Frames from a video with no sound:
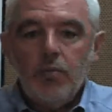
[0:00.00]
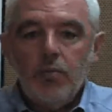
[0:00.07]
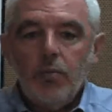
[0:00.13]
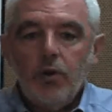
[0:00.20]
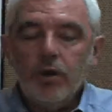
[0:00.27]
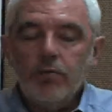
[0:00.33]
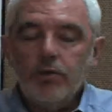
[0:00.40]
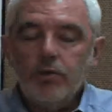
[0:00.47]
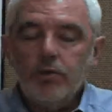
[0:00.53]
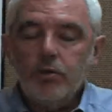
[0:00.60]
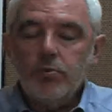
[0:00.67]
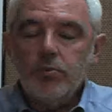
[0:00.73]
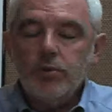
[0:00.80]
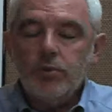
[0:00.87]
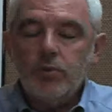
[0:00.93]
One of the
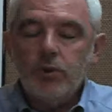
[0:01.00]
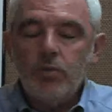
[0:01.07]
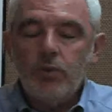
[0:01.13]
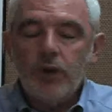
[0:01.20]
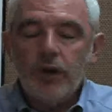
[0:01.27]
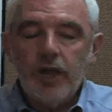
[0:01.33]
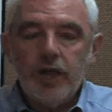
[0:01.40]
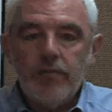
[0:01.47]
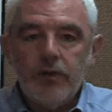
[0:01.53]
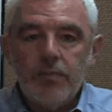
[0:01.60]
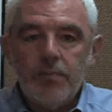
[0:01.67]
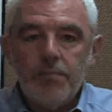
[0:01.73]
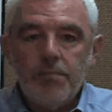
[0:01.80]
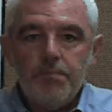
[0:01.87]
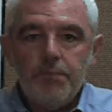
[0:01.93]
terms that we want to have
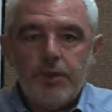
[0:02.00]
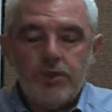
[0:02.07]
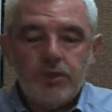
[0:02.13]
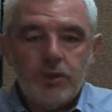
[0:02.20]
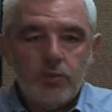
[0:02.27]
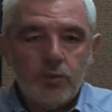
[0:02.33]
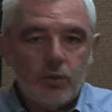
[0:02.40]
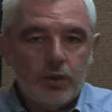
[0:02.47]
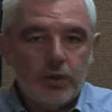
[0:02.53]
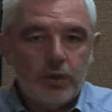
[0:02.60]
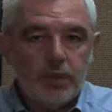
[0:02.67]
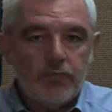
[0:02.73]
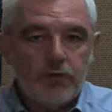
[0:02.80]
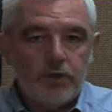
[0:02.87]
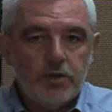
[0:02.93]
a basic working
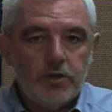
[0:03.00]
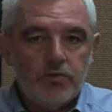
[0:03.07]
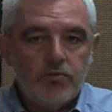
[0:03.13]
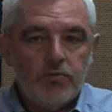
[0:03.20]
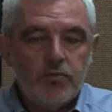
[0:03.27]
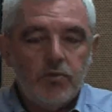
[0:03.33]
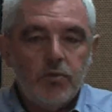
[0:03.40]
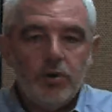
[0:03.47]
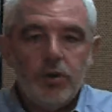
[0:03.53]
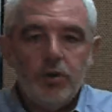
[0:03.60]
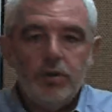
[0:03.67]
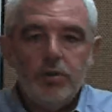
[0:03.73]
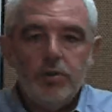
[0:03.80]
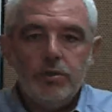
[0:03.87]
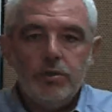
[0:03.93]
definition for
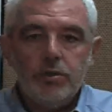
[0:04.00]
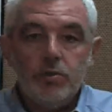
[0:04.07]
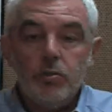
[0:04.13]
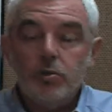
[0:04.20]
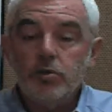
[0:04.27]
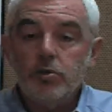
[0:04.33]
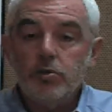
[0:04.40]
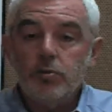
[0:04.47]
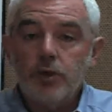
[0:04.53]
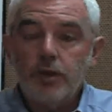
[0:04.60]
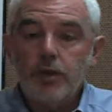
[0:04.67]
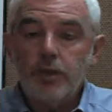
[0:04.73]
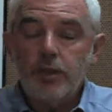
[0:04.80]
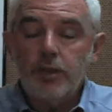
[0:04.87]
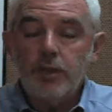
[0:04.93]
is the word
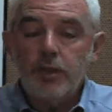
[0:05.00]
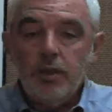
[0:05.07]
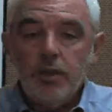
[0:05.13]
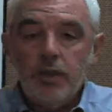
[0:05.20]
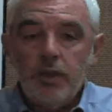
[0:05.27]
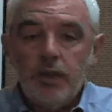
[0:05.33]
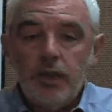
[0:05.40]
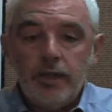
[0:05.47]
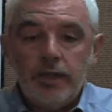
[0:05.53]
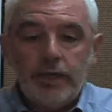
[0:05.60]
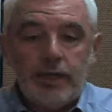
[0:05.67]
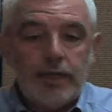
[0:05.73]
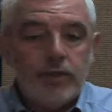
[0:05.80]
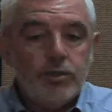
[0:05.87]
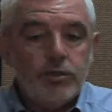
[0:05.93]
treaty.
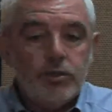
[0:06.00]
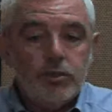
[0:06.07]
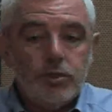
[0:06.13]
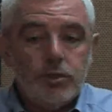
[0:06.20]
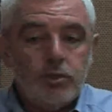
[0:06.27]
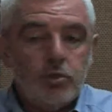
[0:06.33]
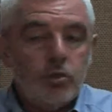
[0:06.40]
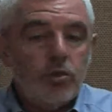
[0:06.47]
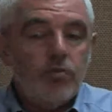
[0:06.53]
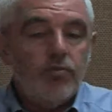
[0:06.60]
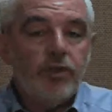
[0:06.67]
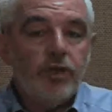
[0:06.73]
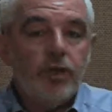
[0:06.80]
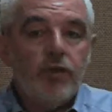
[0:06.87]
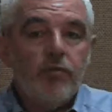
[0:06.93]
Again, this is the sort of
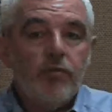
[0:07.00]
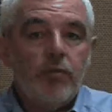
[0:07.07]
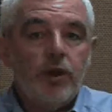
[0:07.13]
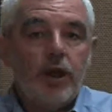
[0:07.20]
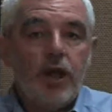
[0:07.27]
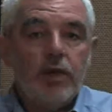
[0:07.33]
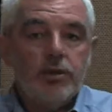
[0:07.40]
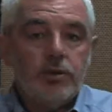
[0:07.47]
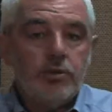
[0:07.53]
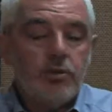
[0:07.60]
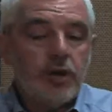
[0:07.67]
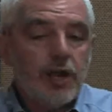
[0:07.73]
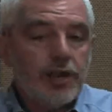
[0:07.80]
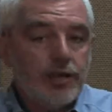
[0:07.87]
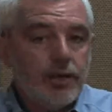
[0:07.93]
thing everyone has a good
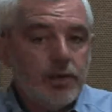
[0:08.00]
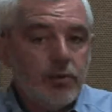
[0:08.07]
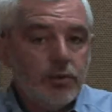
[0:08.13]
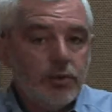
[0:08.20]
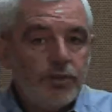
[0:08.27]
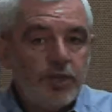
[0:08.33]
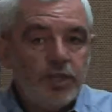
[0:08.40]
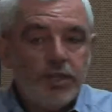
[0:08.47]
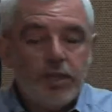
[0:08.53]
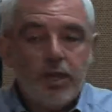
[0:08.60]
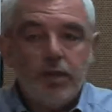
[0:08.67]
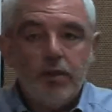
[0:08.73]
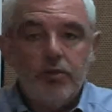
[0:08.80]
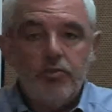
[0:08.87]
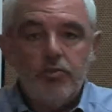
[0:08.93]
idea what they think
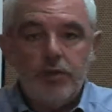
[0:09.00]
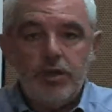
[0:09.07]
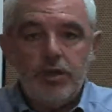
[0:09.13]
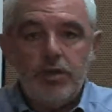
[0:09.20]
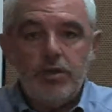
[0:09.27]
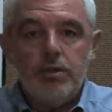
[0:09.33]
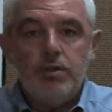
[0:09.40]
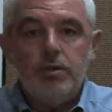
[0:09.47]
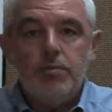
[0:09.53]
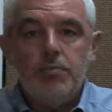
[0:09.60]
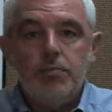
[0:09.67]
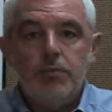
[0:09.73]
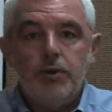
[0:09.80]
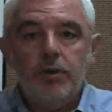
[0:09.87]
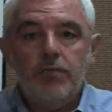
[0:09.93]
a treaty is,
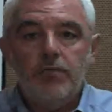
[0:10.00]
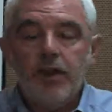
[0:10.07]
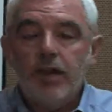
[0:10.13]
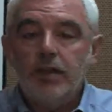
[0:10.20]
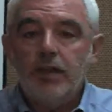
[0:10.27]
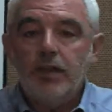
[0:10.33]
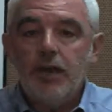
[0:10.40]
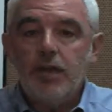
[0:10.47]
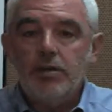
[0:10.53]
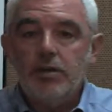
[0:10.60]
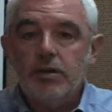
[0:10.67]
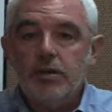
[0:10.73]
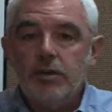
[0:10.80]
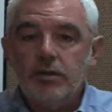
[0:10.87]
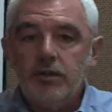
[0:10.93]
but in fact it has a
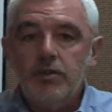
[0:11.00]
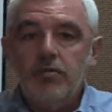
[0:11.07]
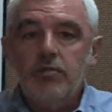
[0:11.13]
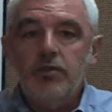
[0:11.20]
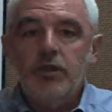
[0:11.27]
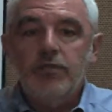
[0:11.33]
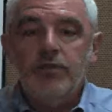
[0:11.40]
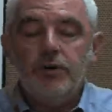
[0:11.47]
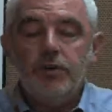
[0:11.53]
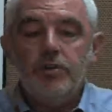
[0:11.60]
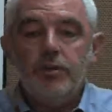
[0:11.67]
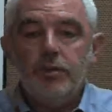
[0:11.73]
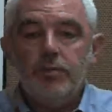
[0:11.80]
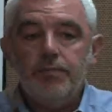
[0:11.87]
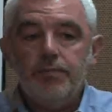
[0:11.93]
legal definition,